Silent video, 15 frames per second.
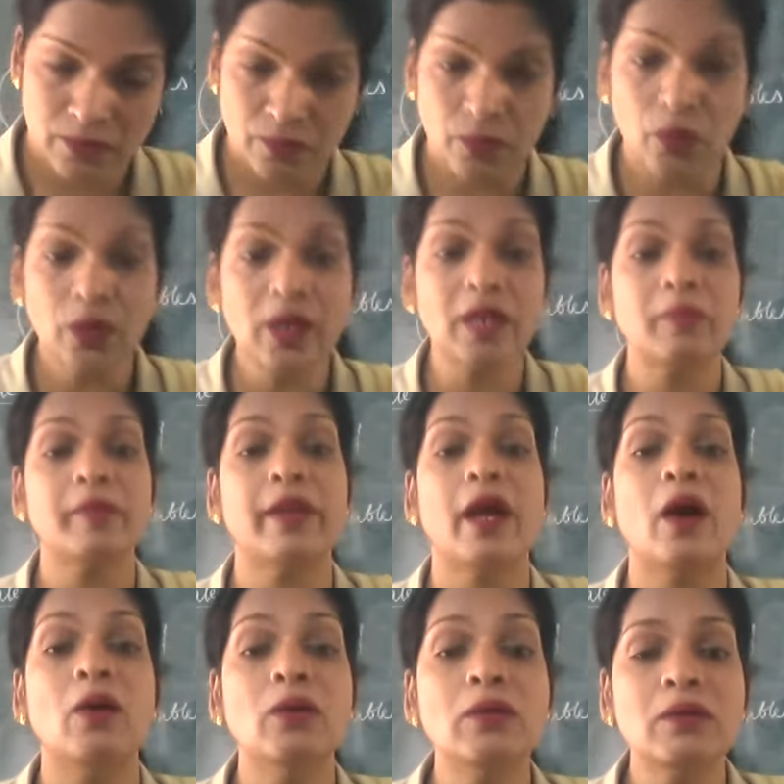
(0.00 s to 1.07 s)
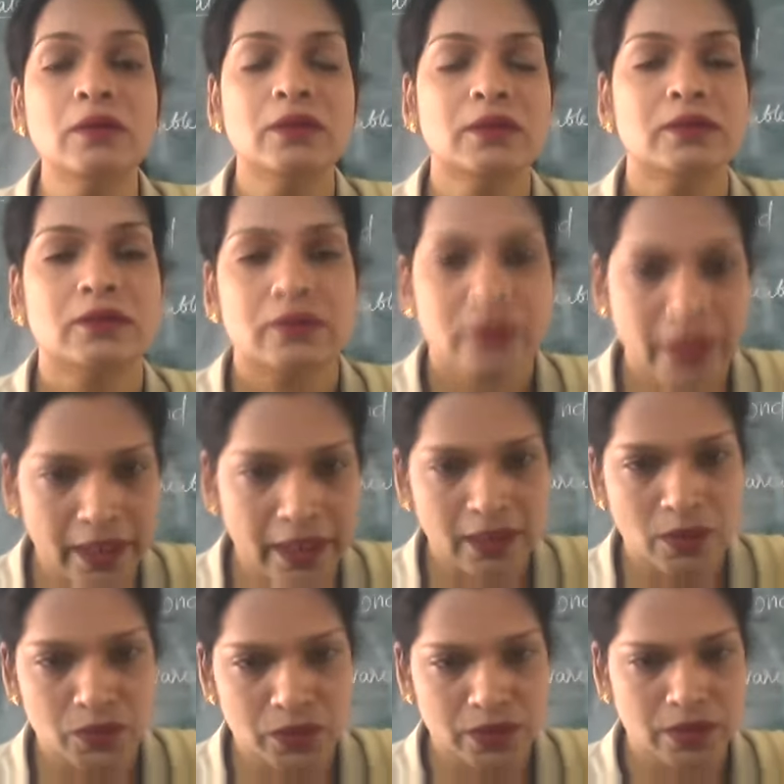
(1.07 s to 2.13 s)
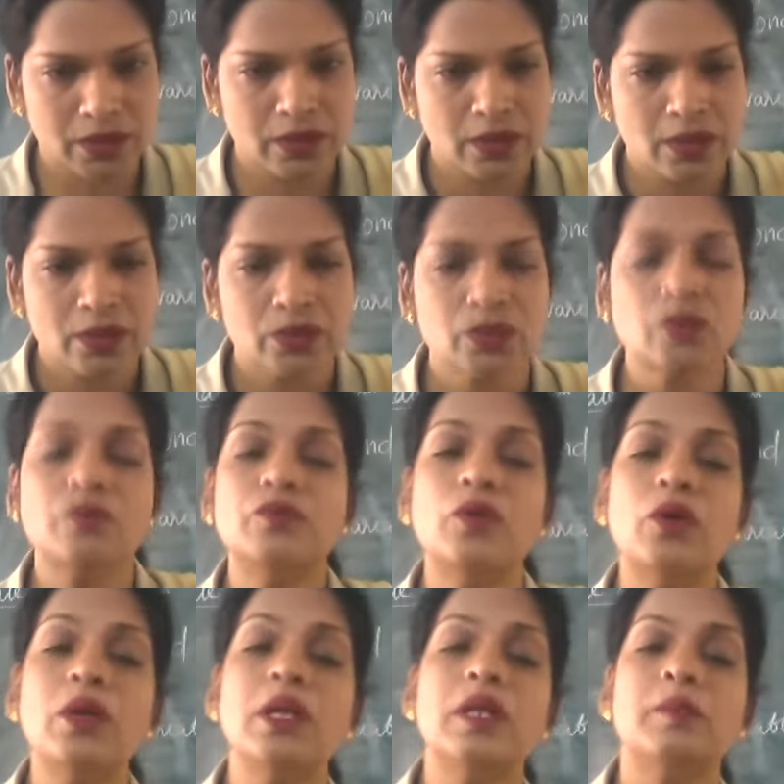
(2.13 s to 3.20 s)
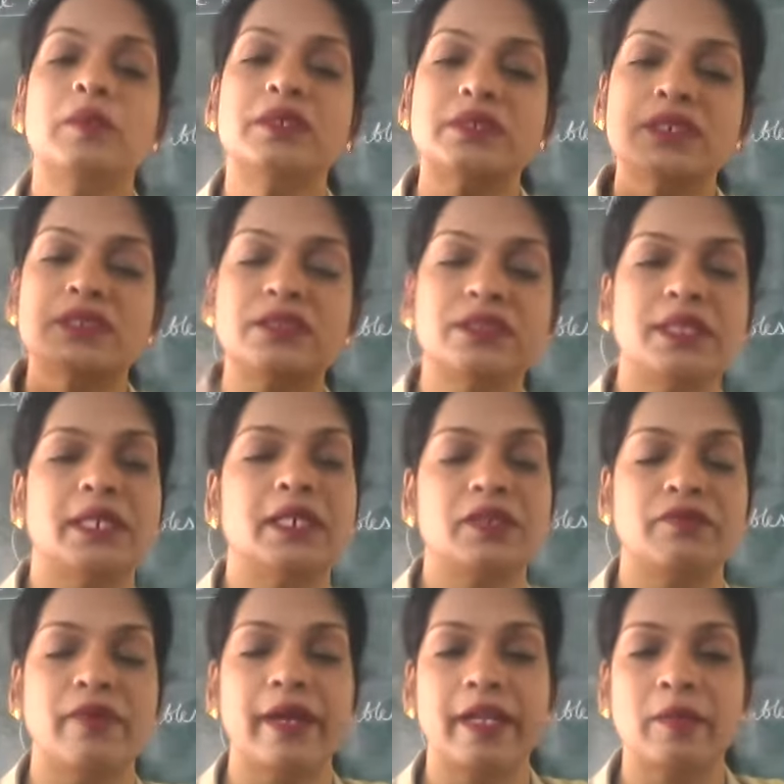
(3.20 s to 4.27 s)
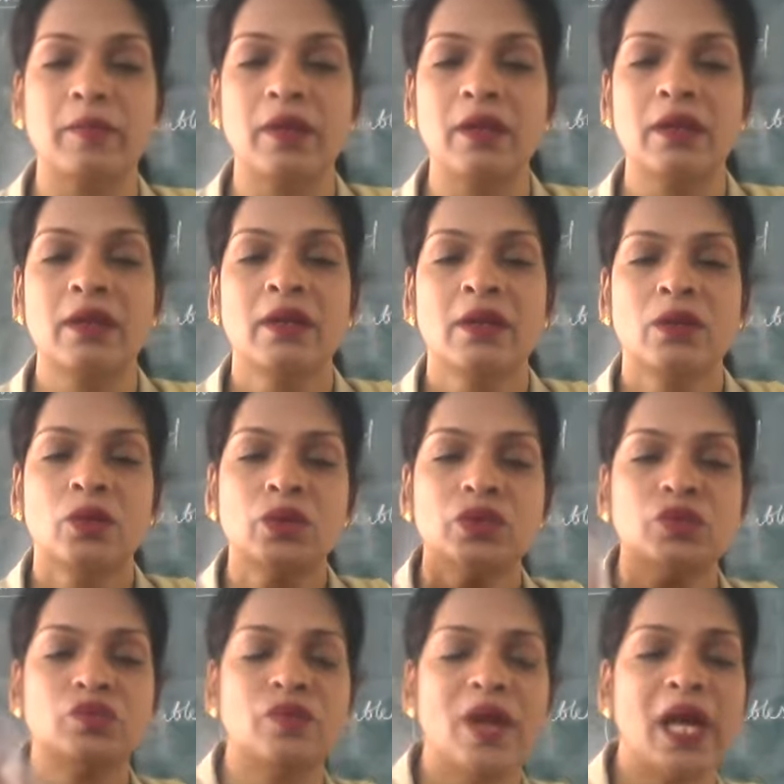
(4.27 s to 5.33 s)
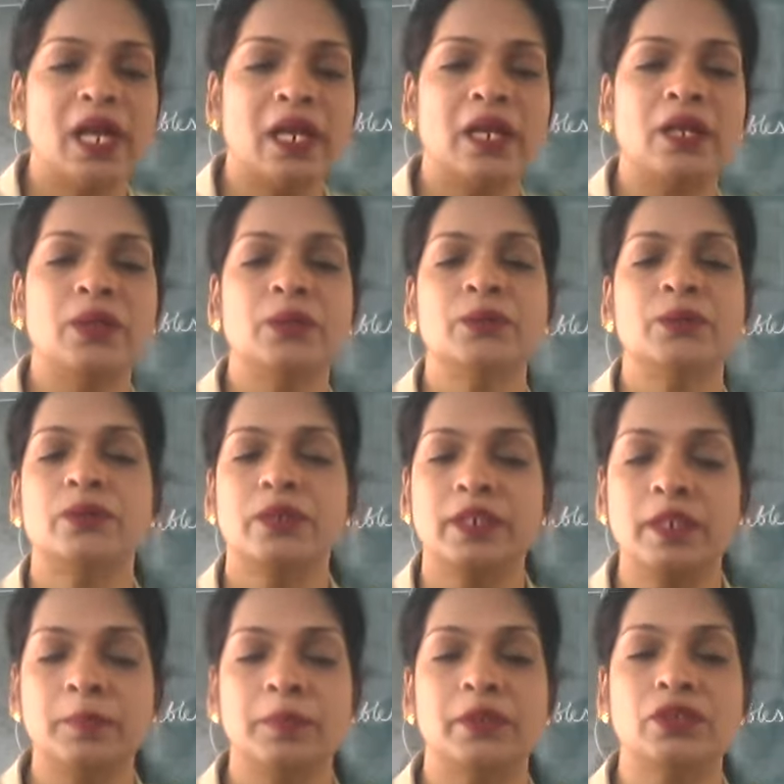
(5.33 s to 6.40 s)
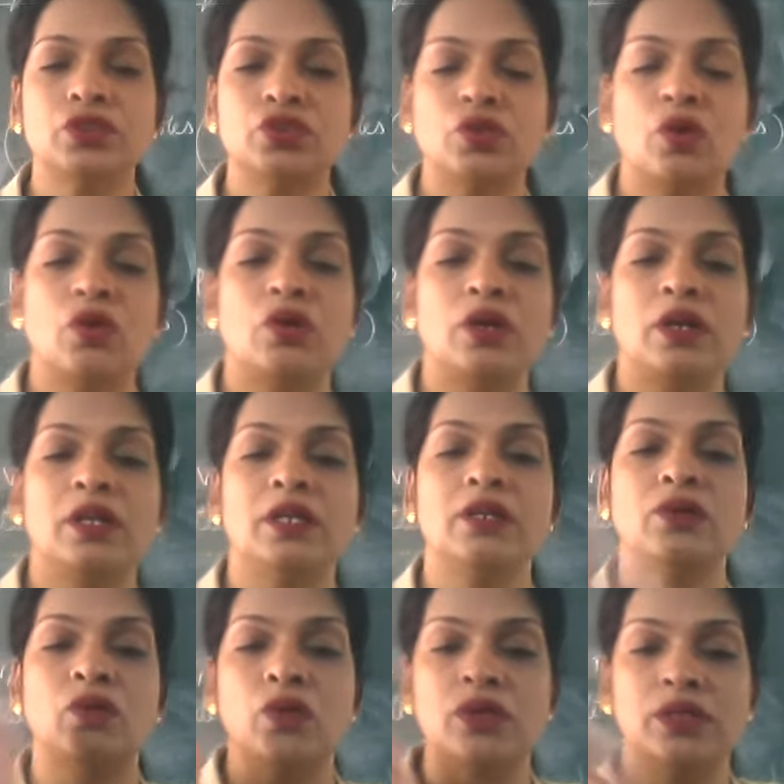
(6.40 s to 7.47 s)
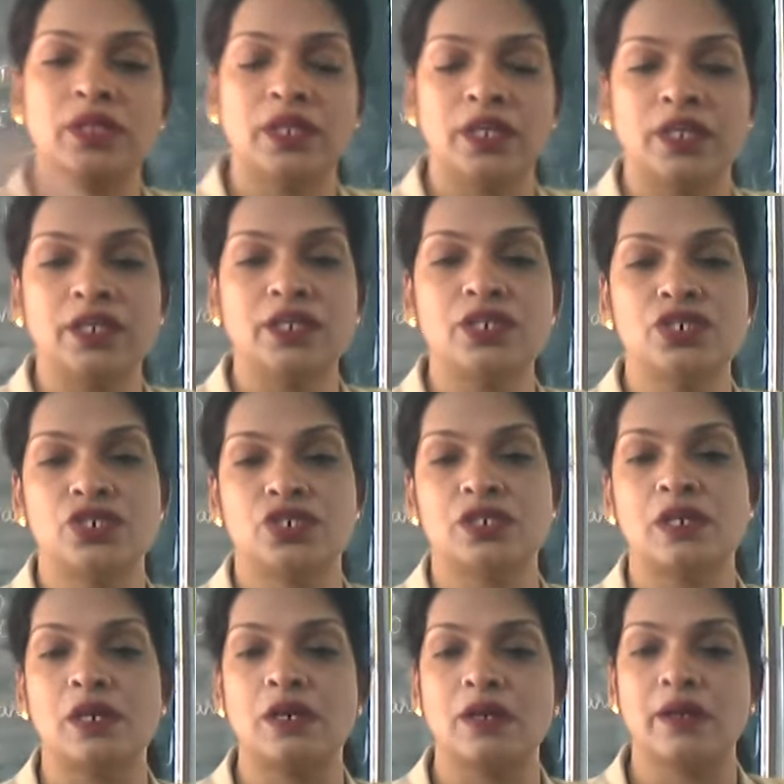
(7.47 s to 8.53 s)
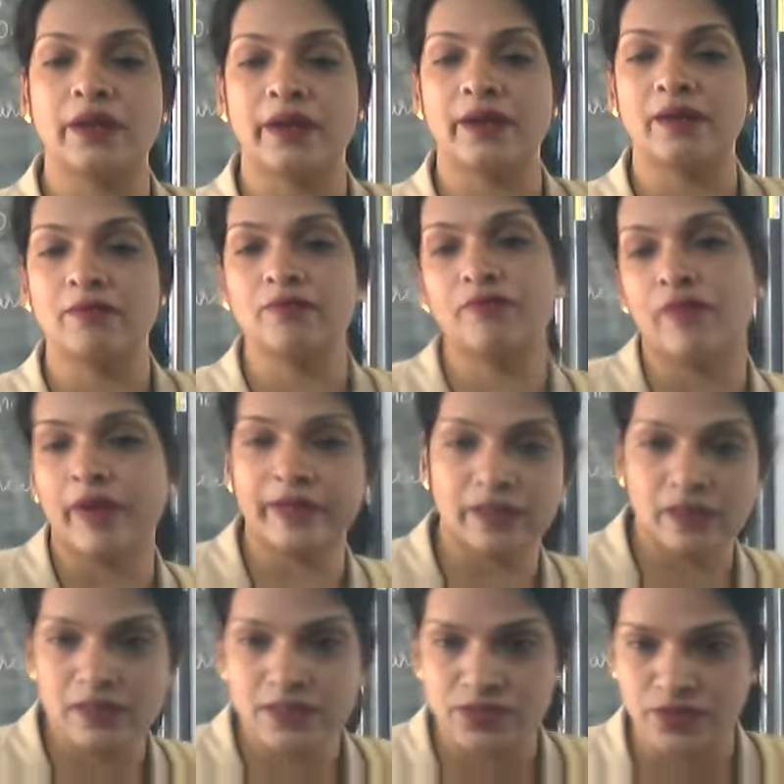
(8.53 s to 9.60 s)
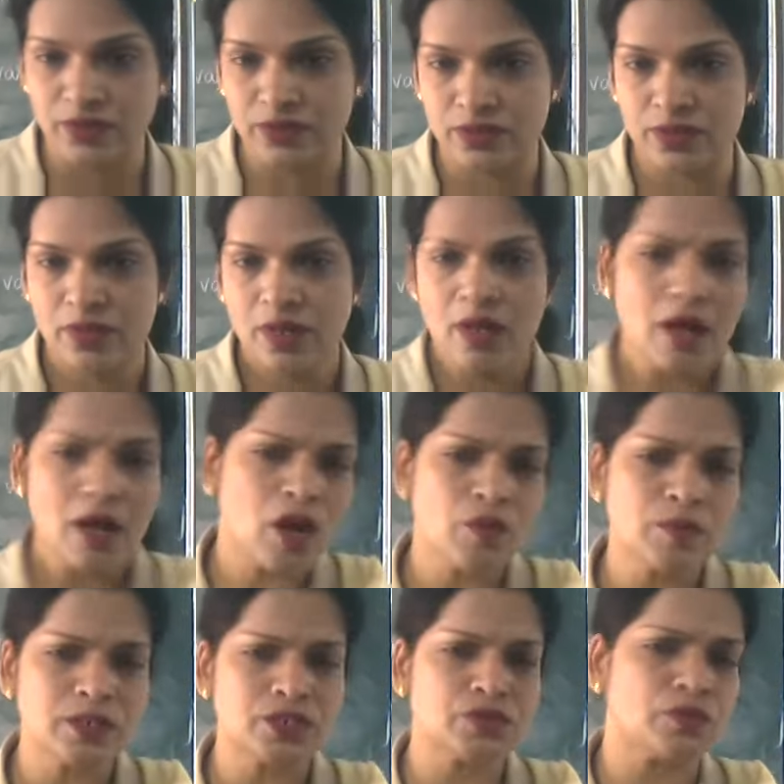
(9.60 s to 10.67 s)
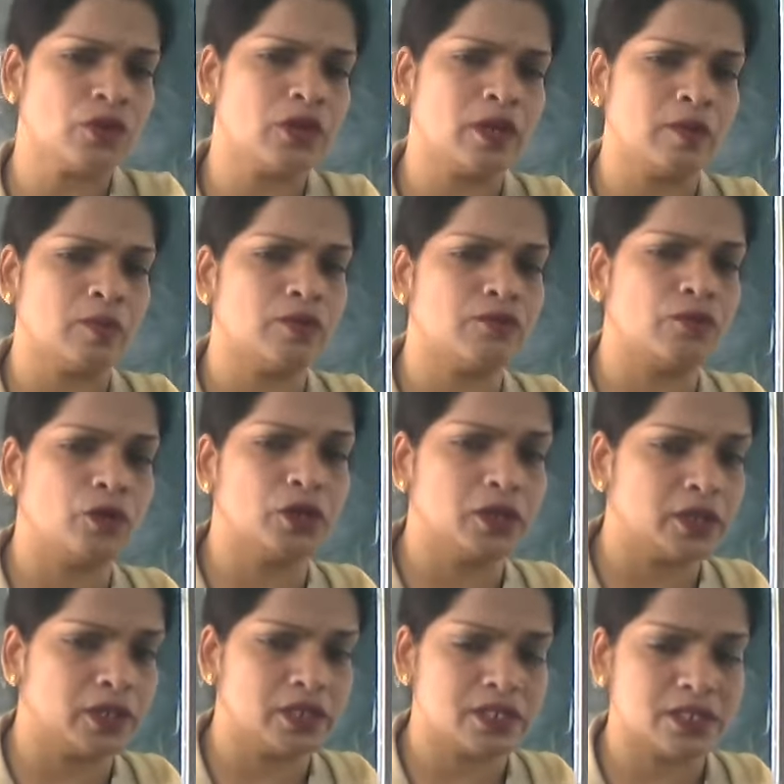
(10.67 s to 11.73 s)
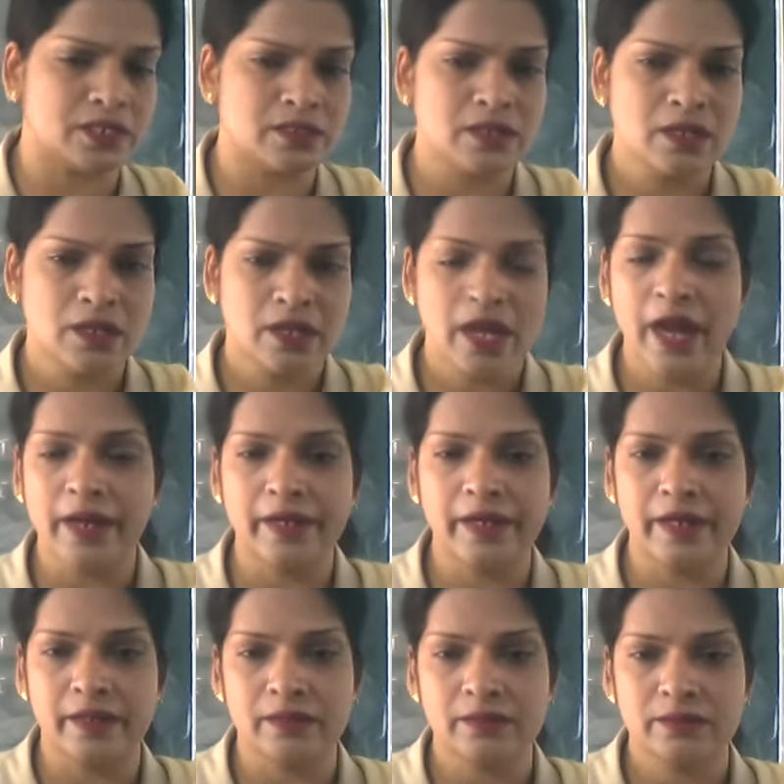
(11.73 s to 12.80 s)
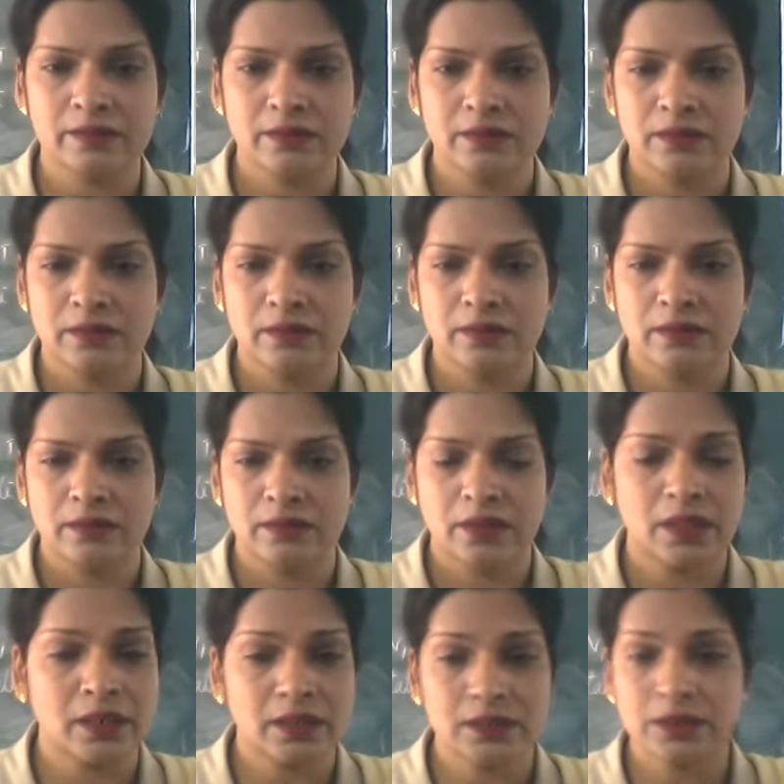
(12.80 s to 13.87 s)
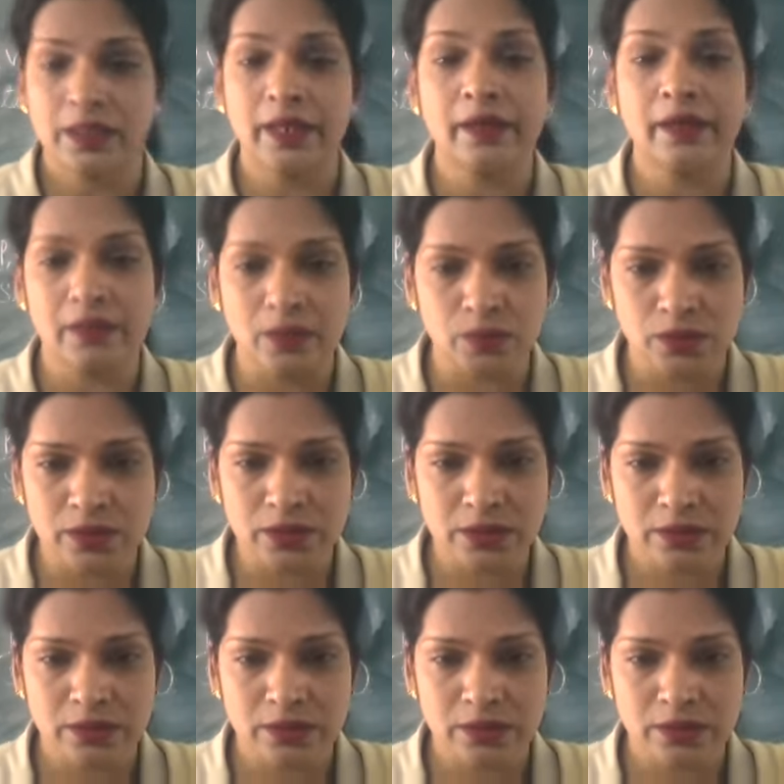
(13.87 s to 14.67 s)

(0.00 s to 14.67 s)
Volume now 10,000. So volume is a state variable whose value depends only on the initial and final stage. How much volume of water is added? That is 8,000.